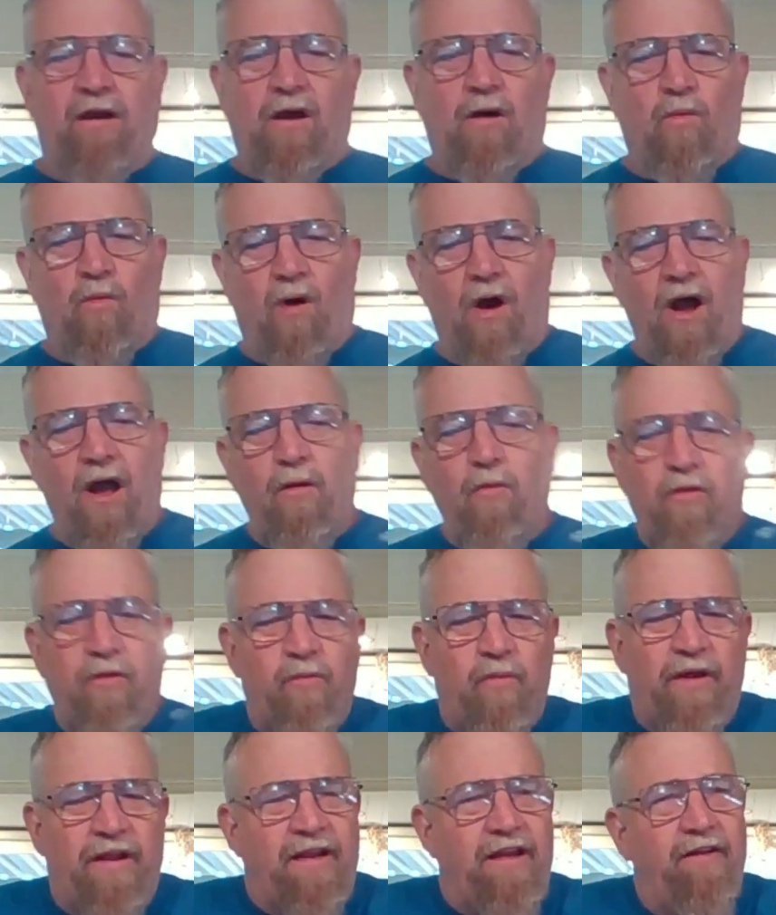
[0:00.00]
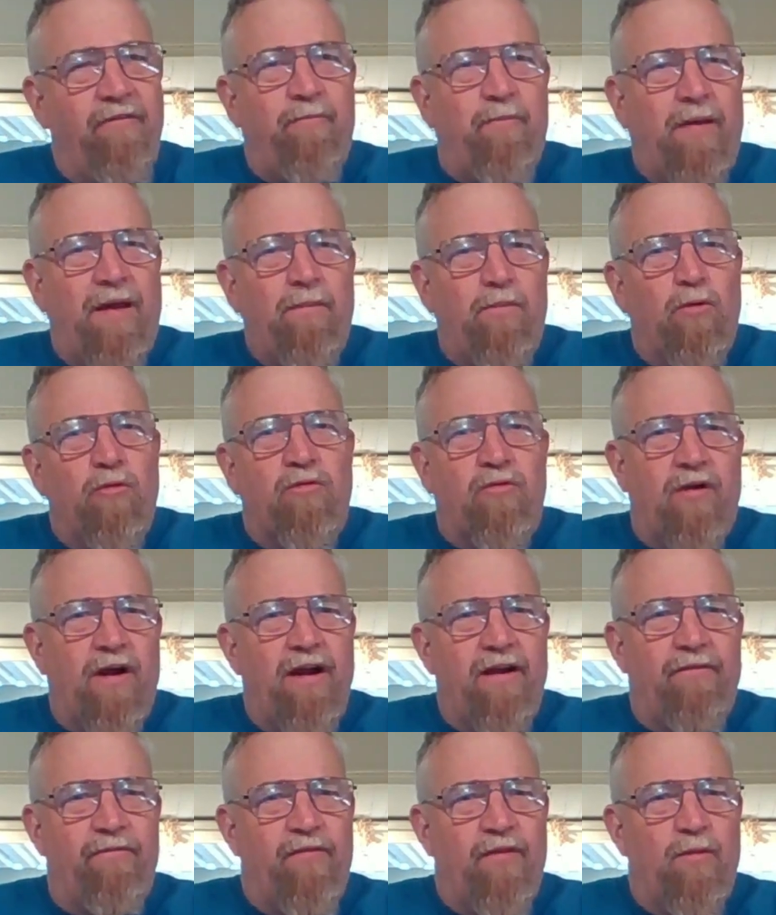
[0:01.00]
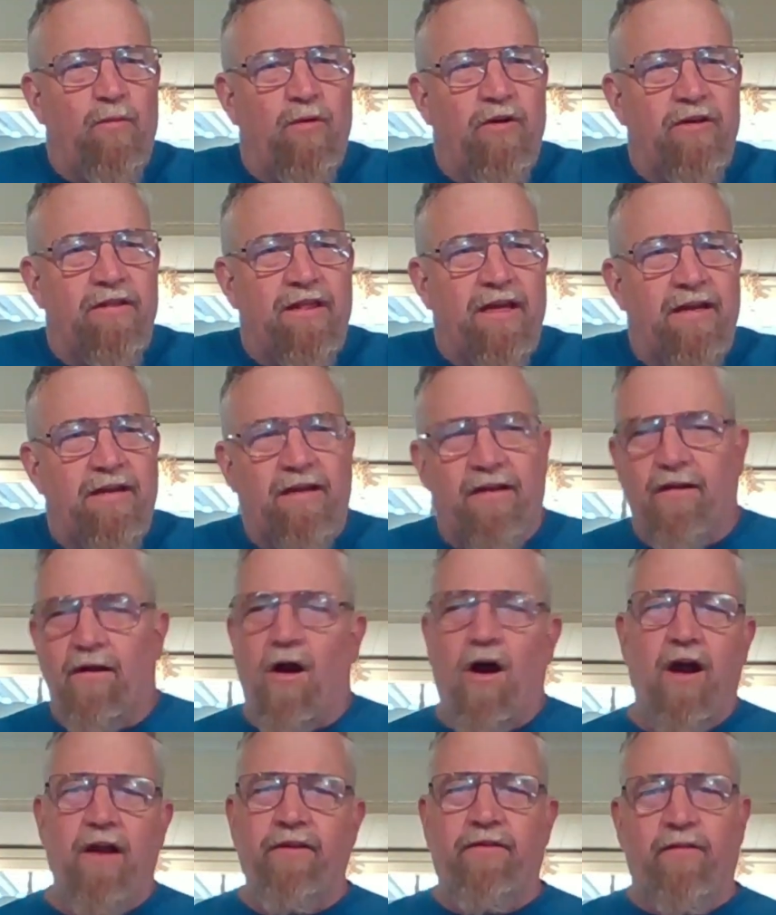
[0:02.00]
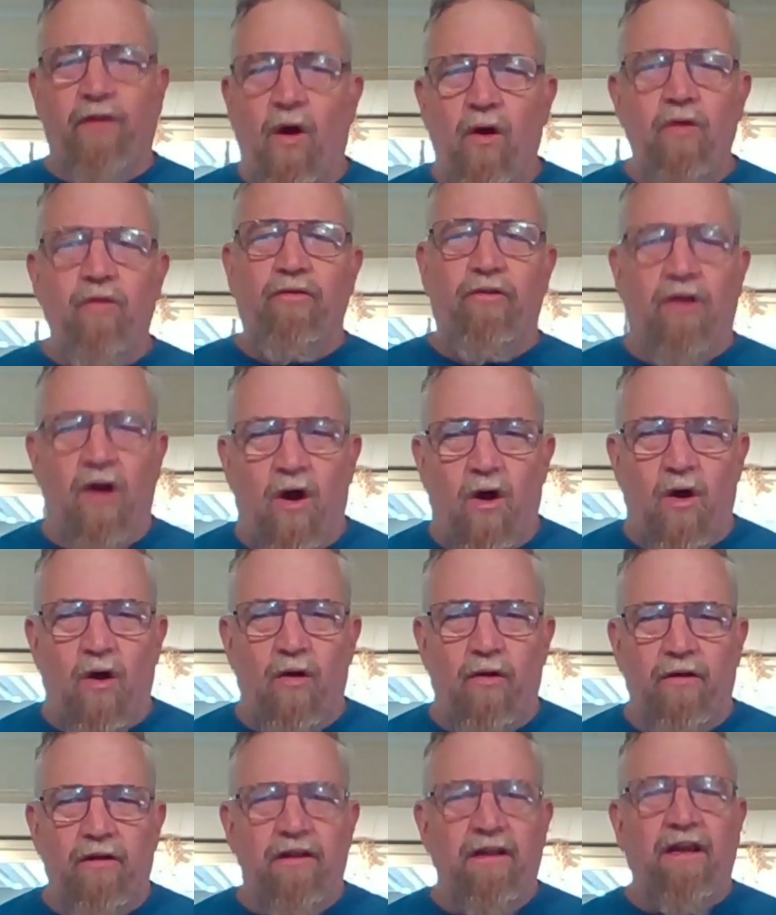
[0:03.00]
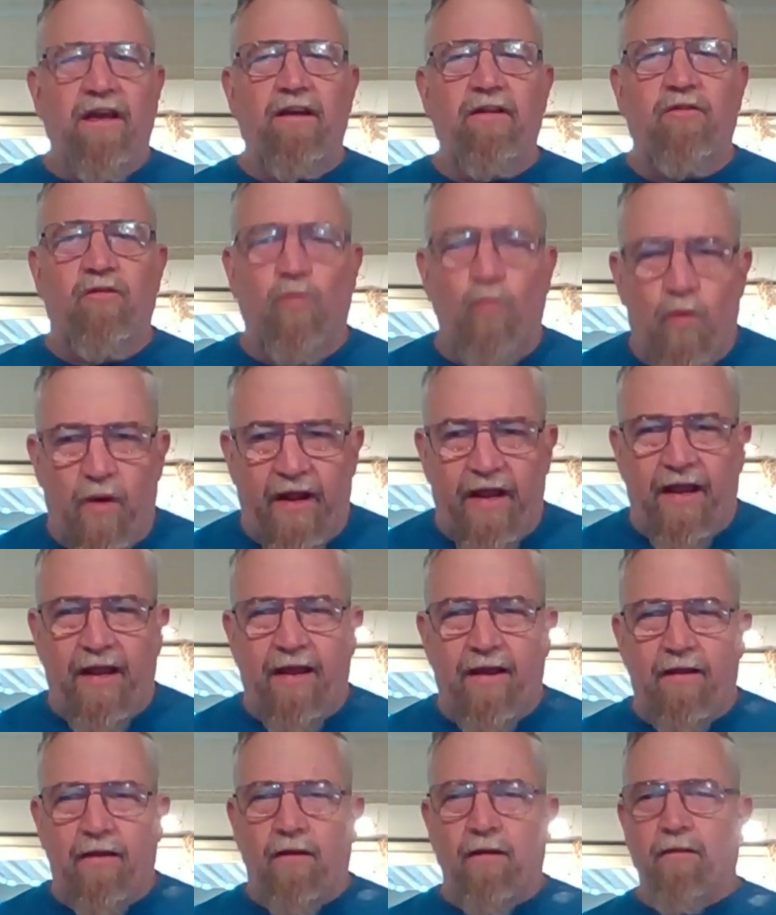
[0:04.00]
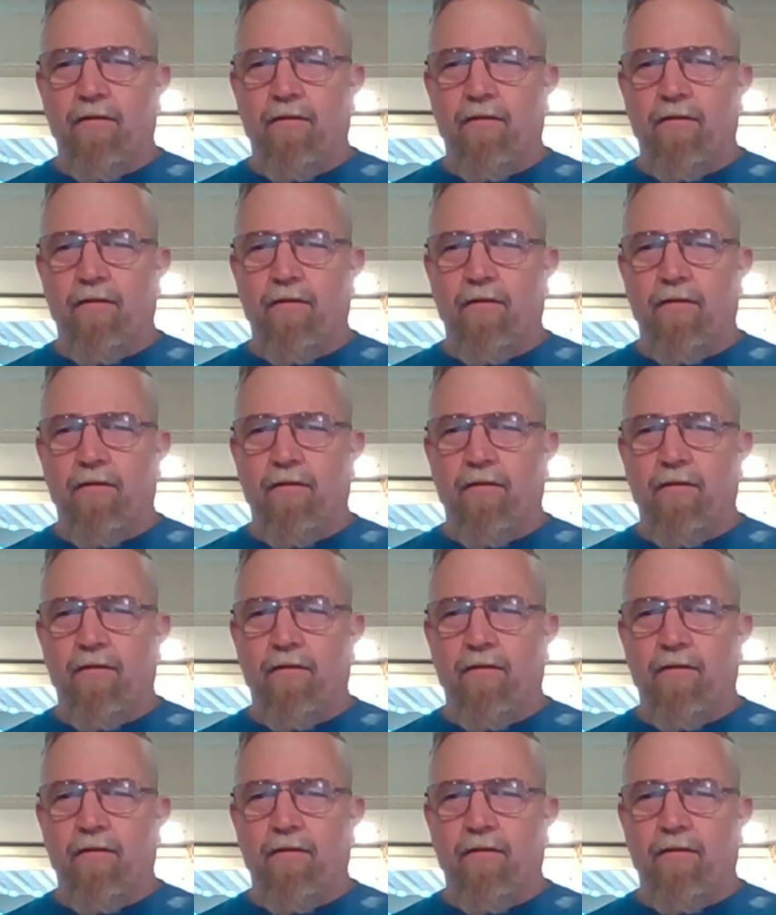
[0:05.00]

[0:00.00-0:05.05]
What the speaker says: Why would we give people credit for the work they did? I don't know. It's weird.